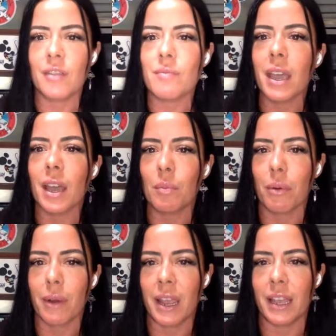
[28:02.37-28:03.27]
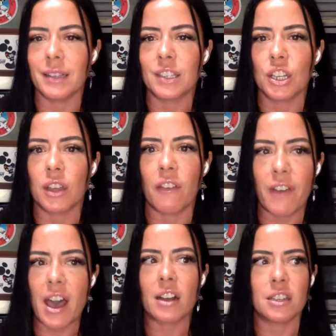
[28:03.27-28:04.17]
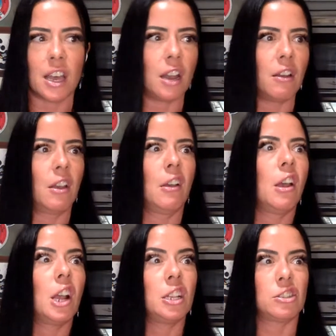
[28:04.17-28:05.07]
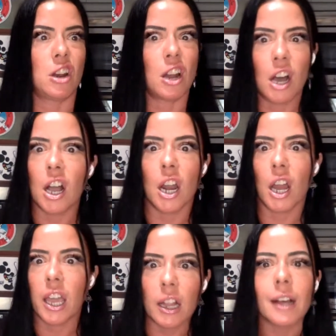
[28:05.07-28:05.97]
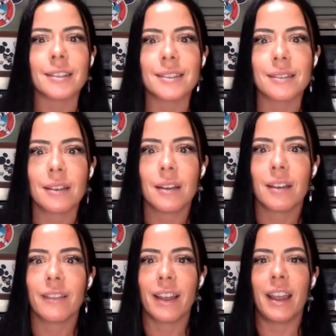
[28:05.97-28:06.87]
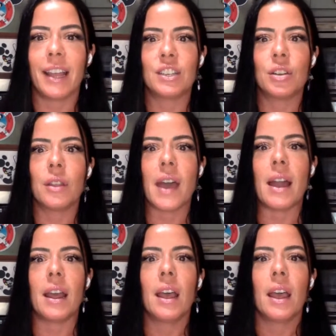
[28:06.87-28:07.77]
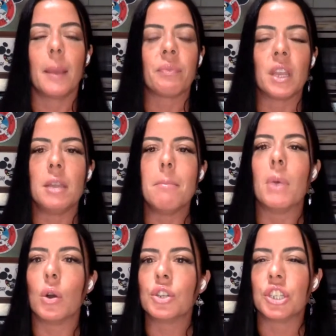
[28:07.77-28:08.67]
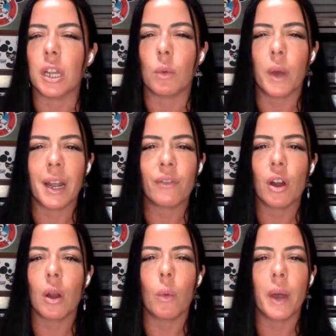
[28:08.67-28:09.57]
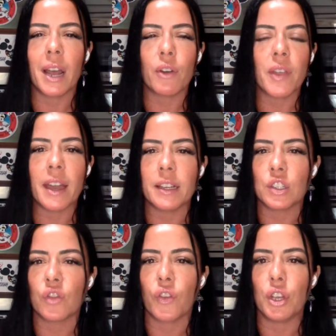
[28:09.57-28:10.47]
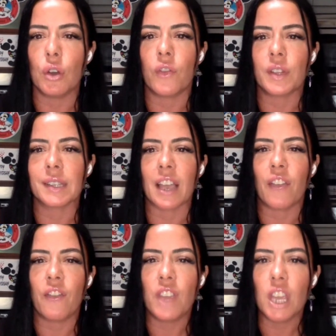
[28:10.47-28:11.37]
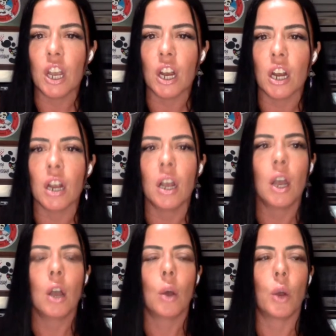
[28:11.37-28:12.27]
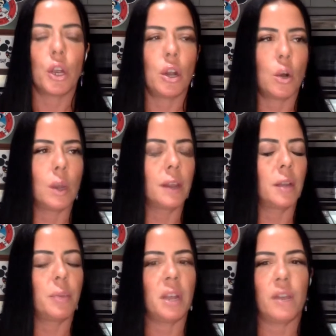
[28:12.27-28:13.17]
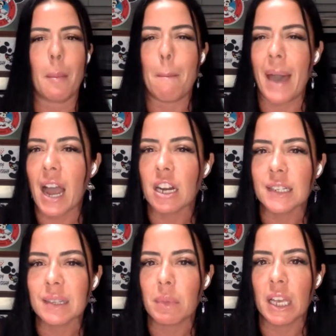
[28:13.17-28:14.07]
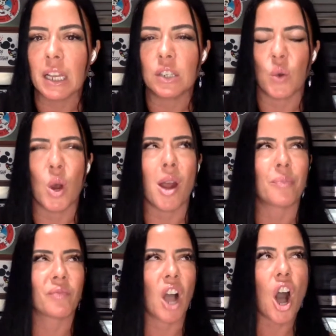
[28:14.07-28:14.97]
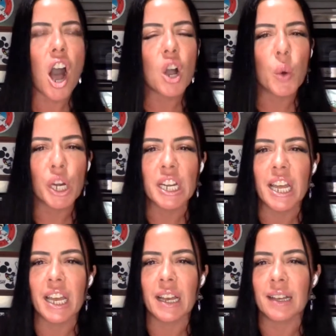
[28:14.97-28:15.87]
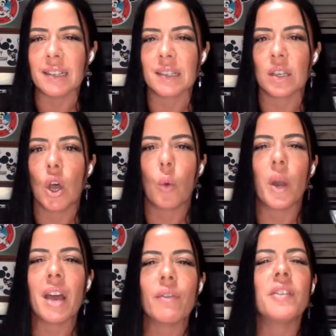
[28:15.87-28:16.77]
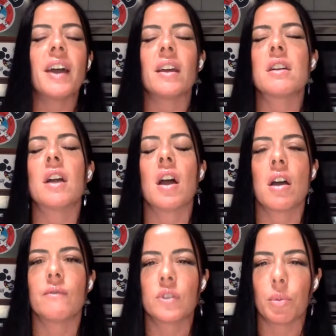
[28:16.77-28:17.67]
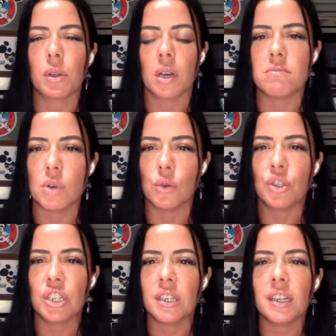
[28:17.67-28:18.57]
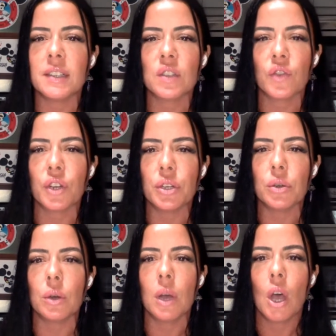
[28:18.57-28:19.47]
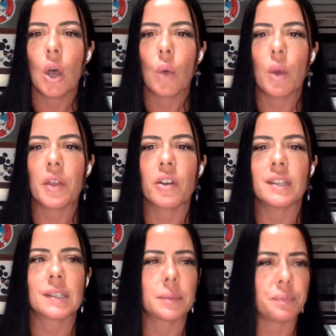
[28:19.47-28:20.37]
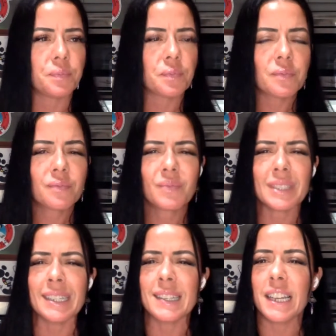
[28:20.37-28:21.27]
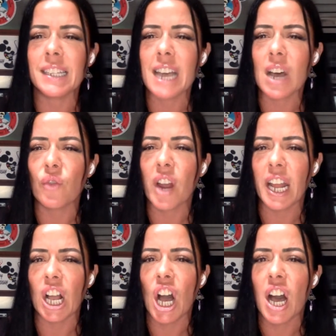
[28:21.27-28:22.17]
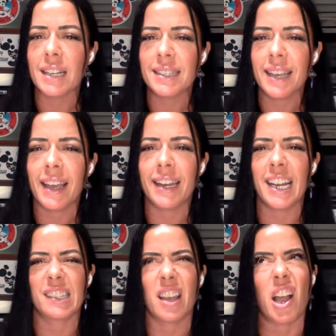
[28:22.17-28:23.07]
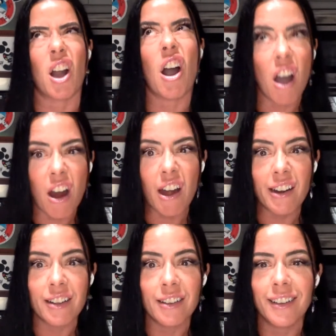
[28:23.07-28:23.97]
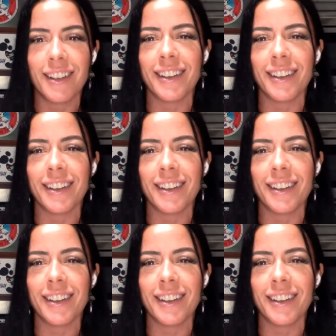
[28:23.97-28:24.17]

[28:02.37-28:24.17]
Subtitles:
caveman brains to the fact that it's not going to kill us, right? And to that emotion, whatever that is for you, if it's like fear or a little bit of embarrassment or awkwardness, whatever that uncomfortable emotion is for you, whether it's sitting down writing content and it's like hard,